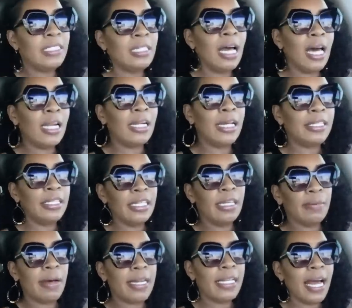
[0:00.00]
now that I think
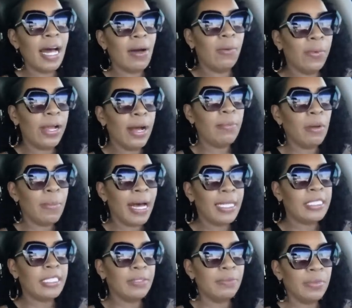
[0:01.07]
about it, y'all, where I'm
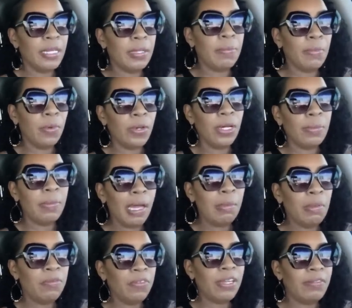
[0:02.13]
about G well,
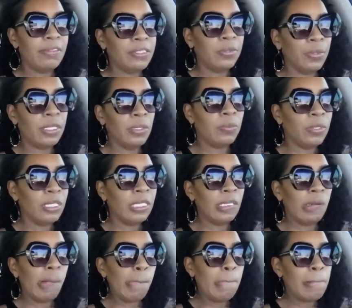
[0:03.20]
maybe Forever 21.
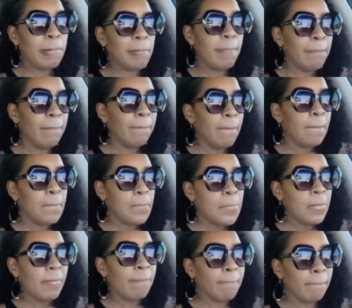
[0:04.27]

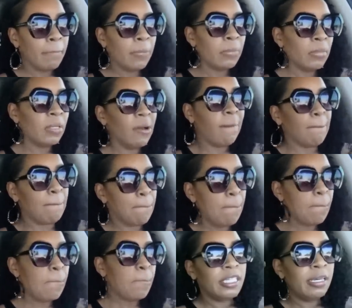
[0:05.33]

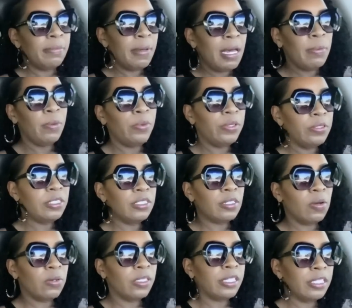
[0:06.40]
hmm Yeah, maybe we'll just
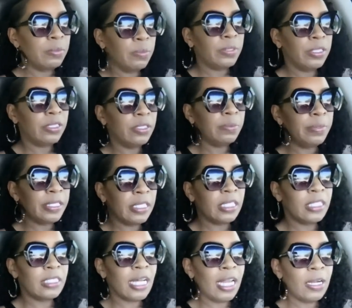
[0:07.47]
go to Goodwill
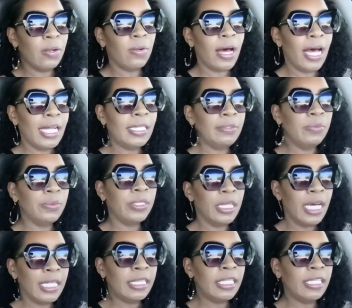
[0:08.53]
because I don't. I when
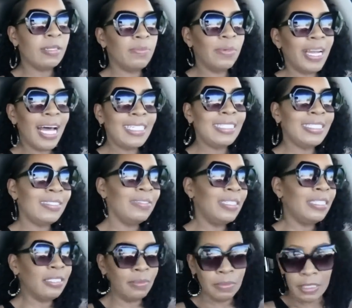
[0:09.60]
I think, but I still
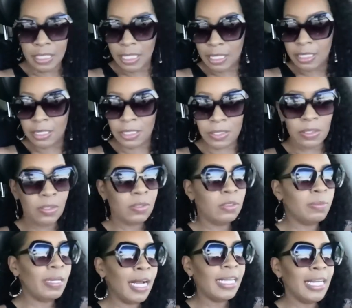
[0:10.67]
need some tennis shoes.
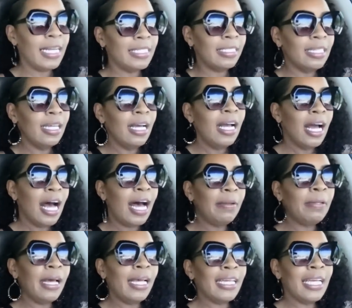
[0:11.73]
But I guess,
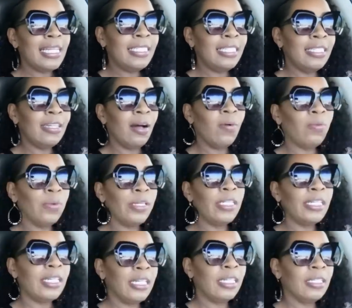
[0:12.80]
I, I guess it don't
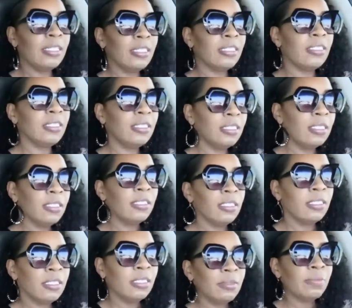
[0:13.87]
really.
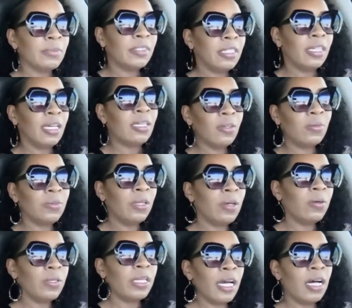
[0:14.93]
I don't
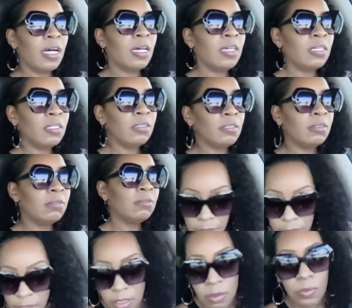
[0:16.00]
know,
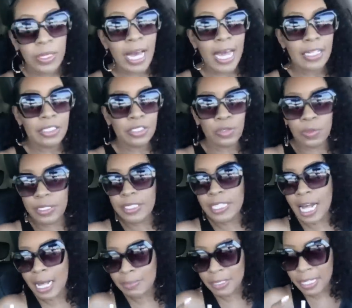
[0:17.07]
y'all. We got a story
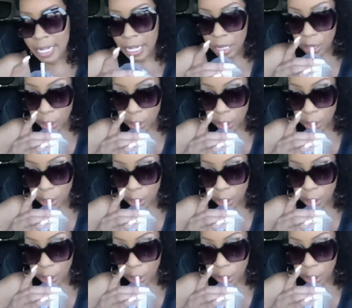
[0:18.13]
time today.